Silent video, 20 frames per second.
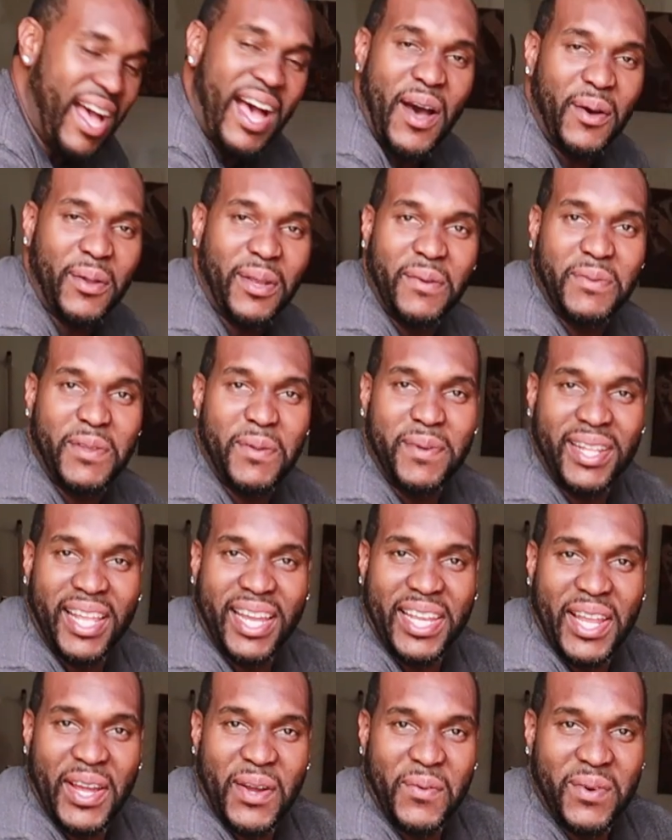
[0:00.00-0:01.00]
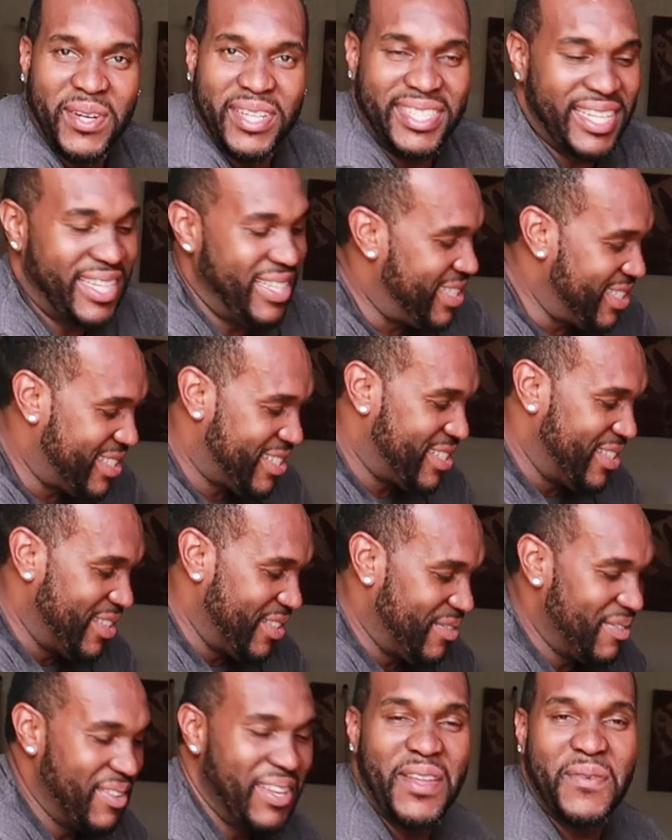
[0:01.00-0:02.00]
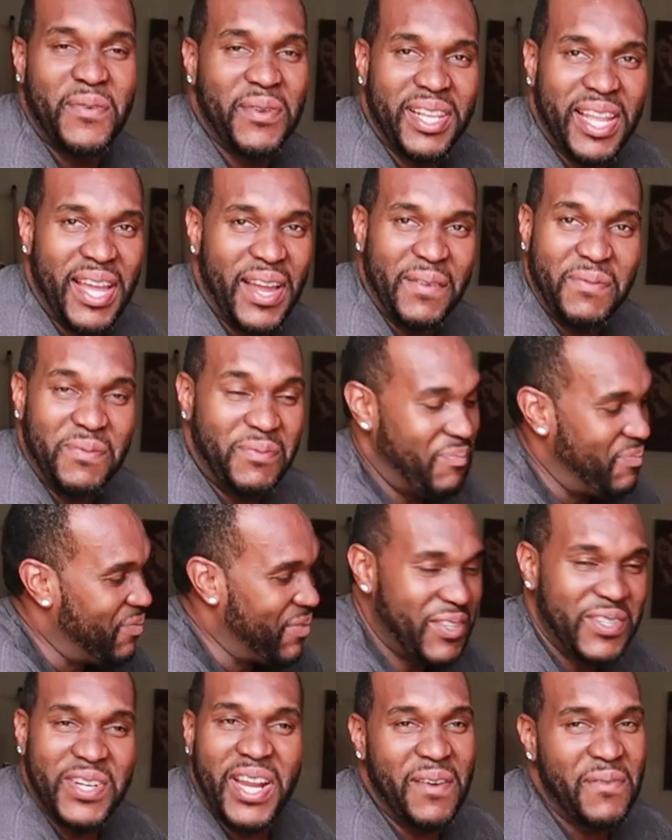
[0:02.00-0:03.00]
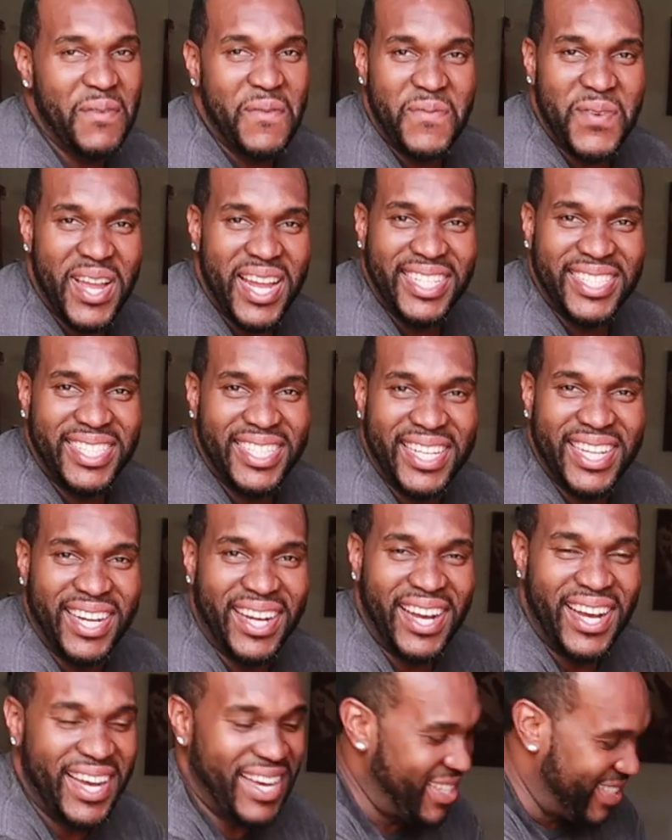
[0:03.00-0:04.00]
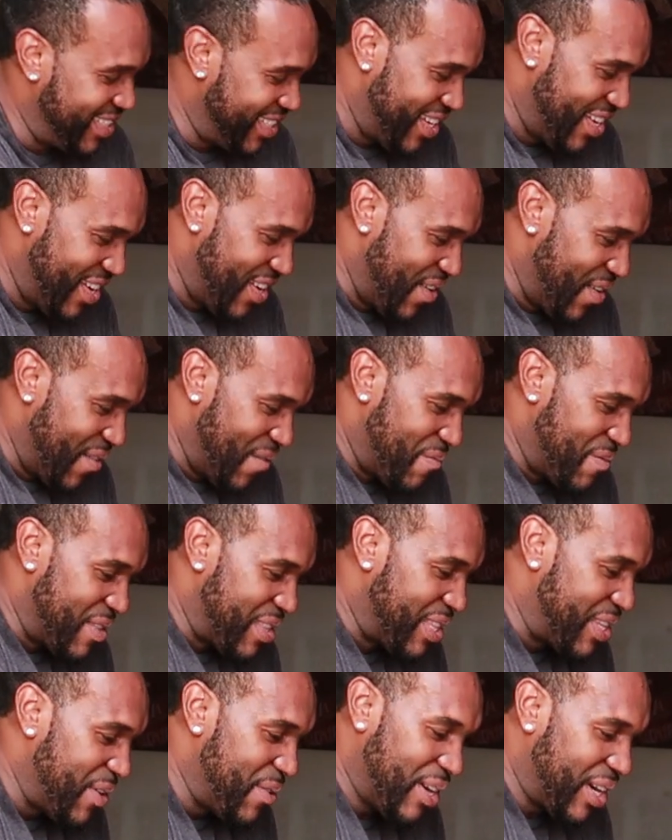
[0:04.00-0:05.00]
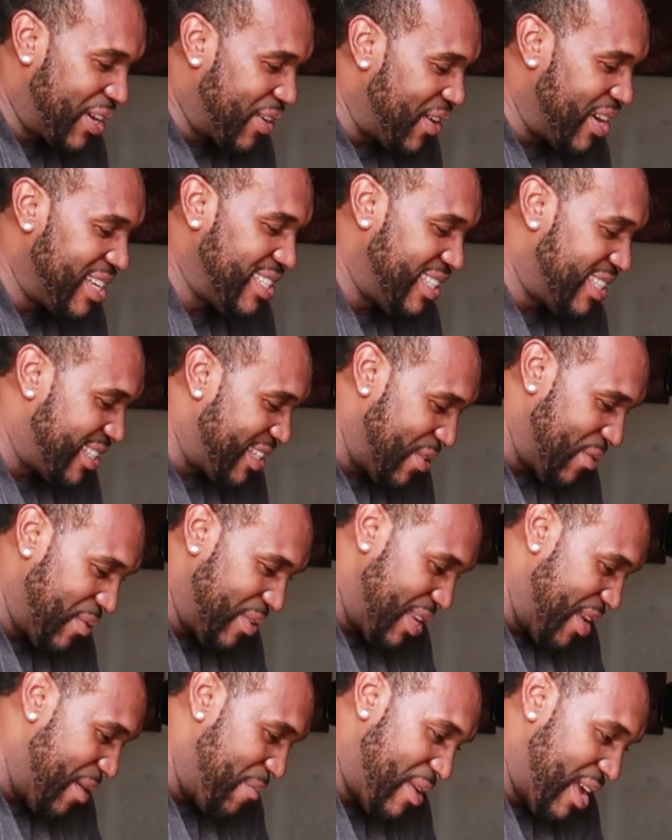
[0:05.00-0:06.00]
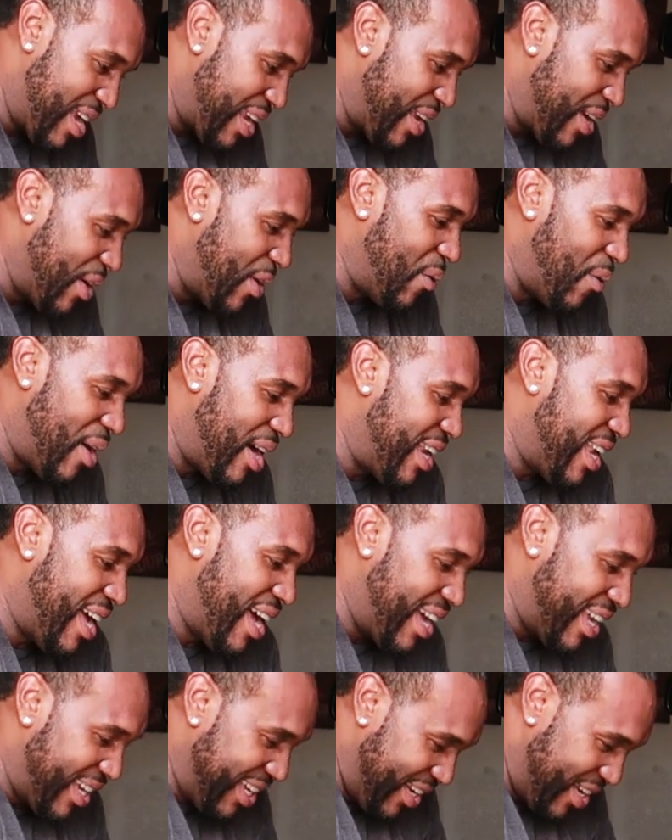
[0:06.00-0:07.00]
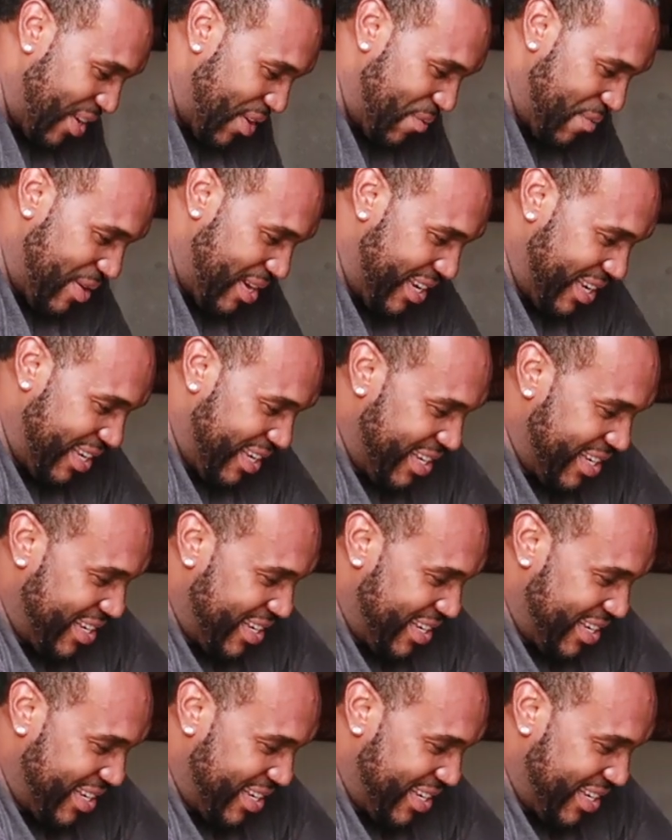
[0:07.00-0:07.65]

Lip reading: I would love to be like that one day. Just living life, driving fancy cars, doing crazy shit with them, like, yo, why not? You know what I mean?